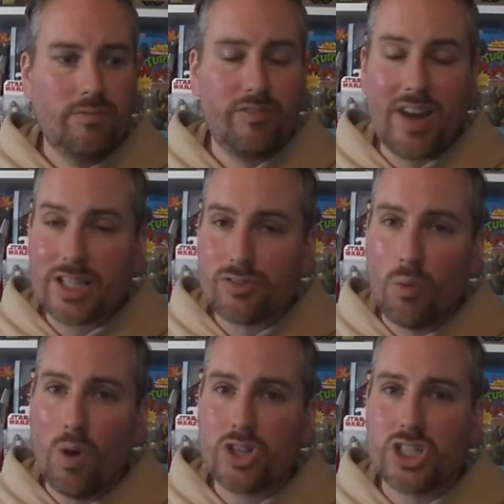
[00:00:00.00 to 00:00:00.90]
Thanks
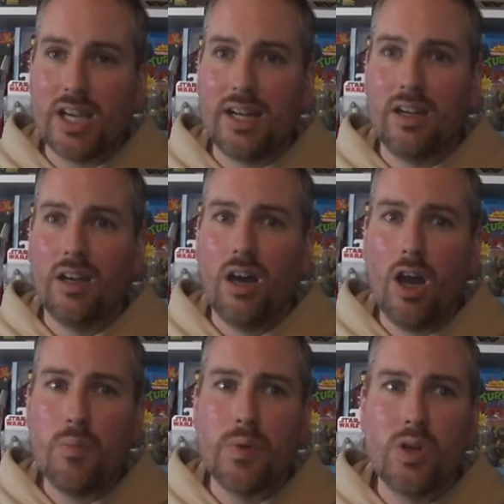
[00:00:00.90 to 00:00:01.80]
for watching.
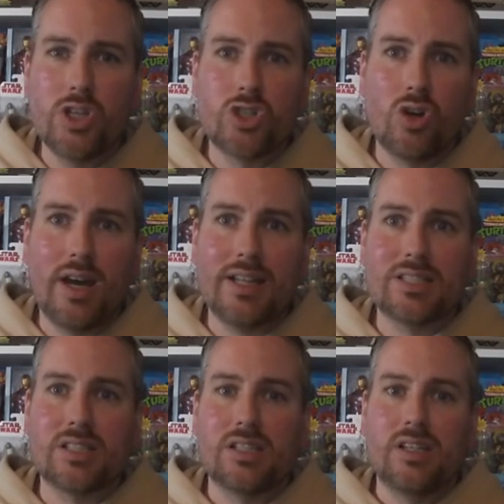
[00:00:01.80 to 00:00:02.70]
Hope you
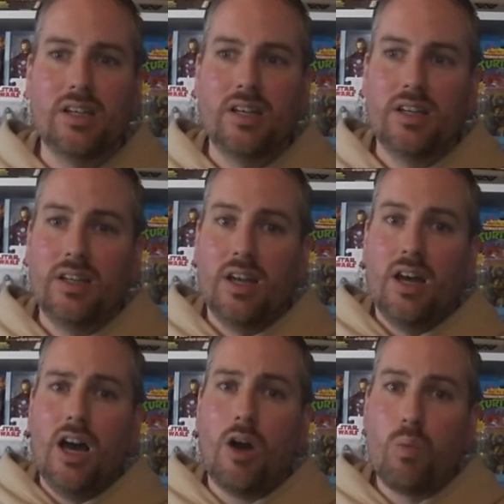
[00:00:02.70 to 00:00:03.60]
enjoyed.
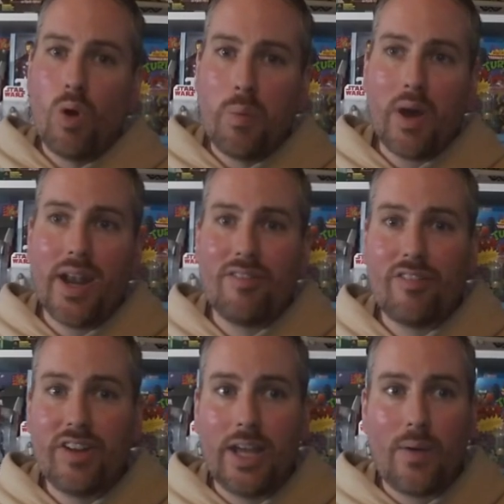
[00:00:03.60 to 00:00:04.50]
I will put
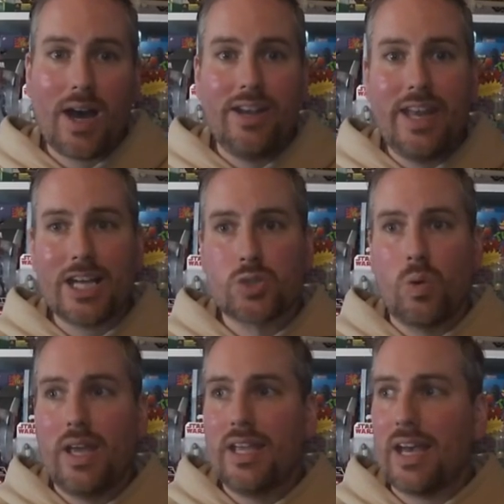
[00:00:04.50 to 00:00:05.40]
another video out next
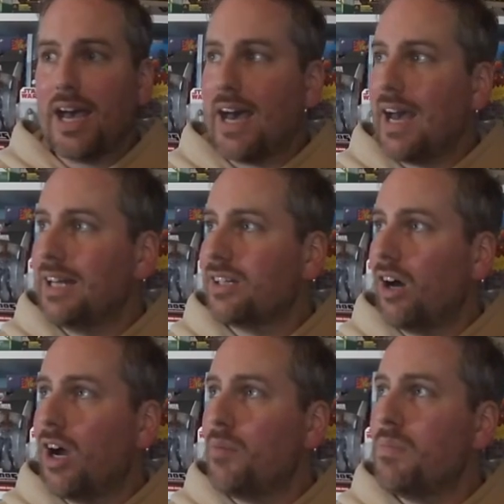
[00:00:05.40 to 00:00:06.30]
week. And
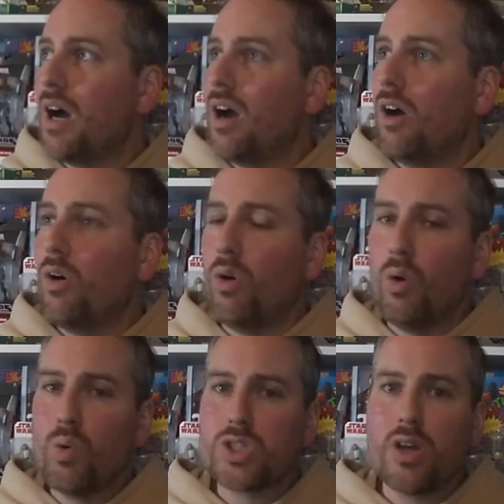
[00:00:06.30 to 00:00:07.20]
I'm
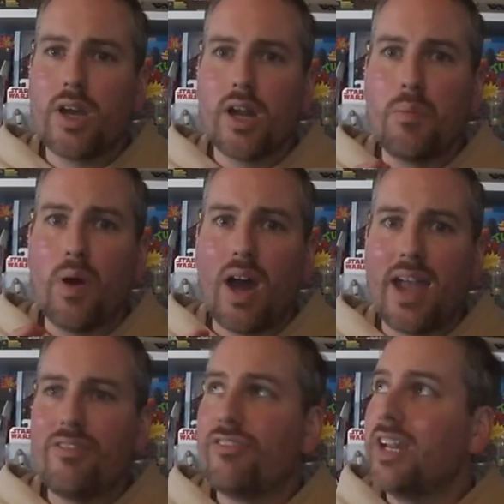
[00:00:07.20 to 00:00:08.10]
also going to put
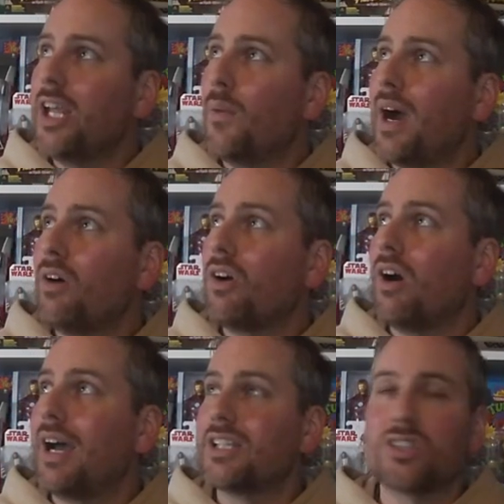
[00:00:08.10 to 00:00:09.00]
a video out,
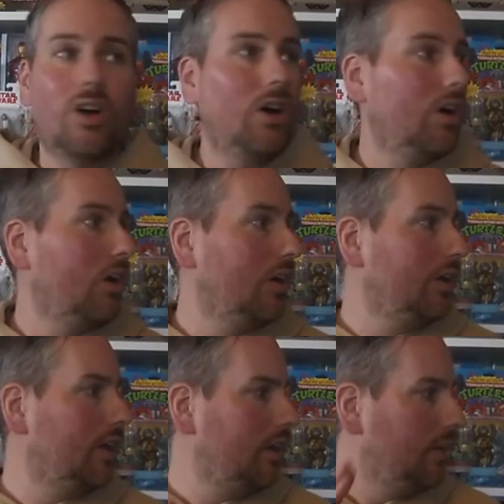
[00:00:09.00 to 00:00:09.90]
guys,
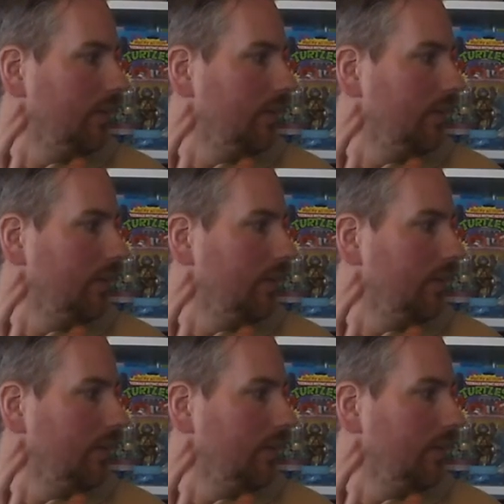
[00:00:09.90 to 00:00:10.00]
on